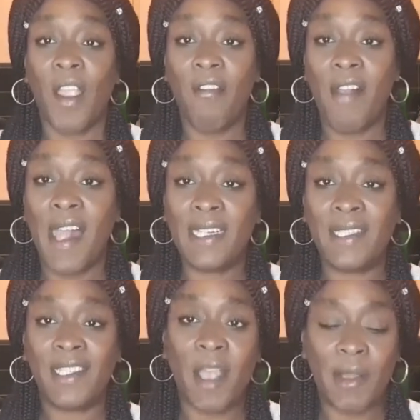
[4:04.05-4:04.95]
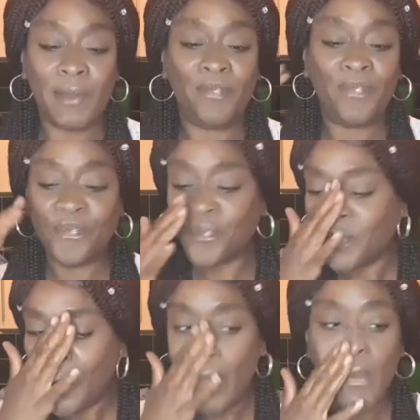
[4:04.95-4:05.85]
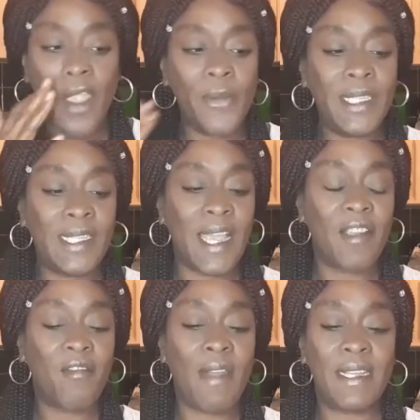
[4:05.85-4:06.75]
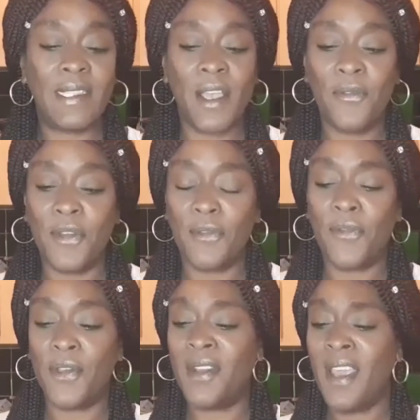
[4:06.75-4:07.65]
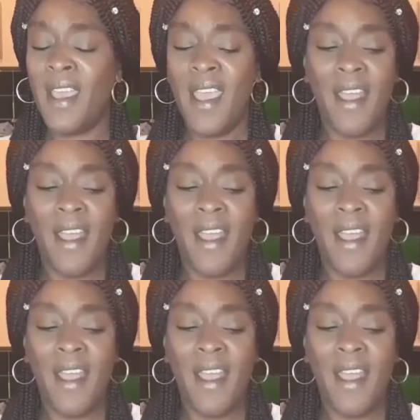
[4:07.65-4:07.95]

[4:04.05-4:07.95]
All right, so we say grace over the food.